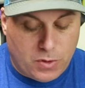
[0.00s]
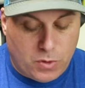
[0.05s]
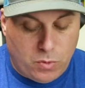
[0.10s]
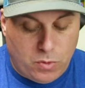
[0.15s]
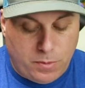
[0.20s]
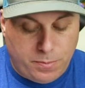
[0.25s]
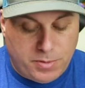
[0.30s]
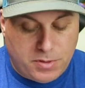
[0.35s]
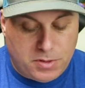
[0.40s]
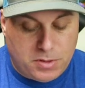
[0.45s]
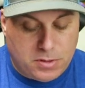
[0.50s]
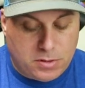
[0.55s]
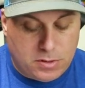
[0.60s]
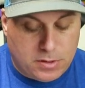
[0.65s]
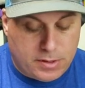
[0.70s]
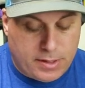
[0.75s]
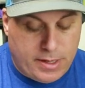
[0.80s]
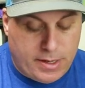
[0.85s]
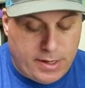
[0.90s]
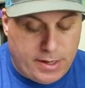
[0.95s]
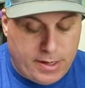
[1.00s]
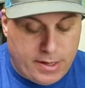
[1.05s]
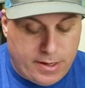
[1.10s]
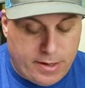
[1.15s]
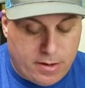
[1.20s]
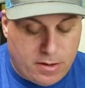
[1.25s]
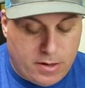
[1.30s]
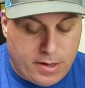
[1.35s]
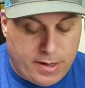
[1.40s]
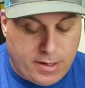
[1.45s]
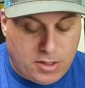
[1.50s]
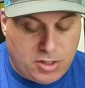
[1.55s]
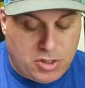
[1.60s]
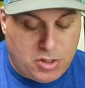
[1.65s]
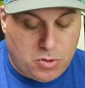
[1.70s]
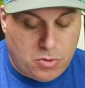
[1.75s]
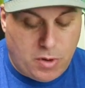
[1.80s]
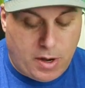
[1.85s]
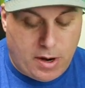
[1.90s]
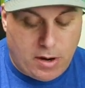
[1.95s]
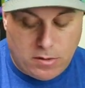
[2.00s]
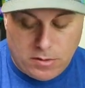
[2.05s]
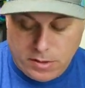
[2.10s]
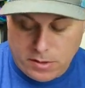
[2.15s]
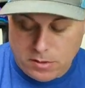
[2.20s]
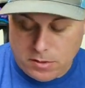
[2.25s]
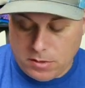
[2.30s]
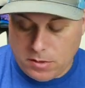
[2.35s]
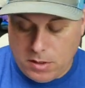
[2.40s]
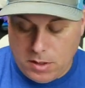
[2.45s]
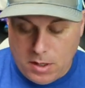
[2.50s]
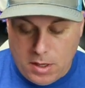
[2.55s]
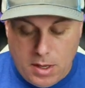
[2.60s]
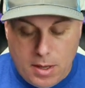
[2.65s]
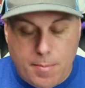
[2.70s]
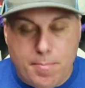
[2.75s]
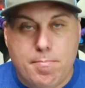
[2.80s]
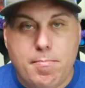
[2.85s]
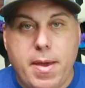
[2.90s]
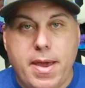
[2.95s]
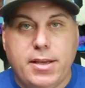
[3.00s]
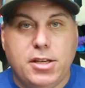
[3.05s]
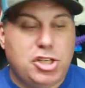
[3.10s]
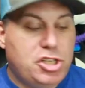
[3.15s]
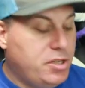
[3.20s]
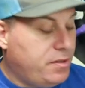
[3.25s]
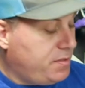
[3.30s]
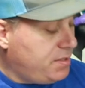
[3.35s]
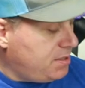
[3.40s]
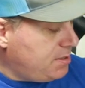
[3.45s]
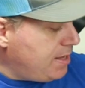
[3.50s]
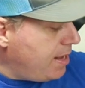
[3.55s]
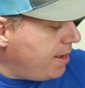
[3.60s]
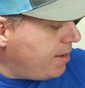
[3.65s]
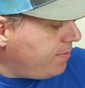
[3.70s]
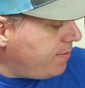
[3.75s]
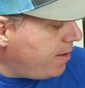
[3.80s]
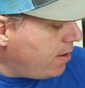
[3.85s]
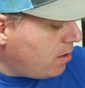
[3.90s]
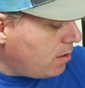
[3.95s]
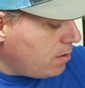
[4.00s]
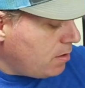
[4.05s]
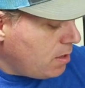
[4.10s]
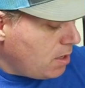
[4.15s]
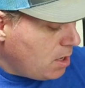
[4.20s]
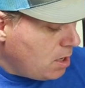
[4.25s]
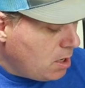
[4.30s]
whoops, get it in here into our little makeshift stand there.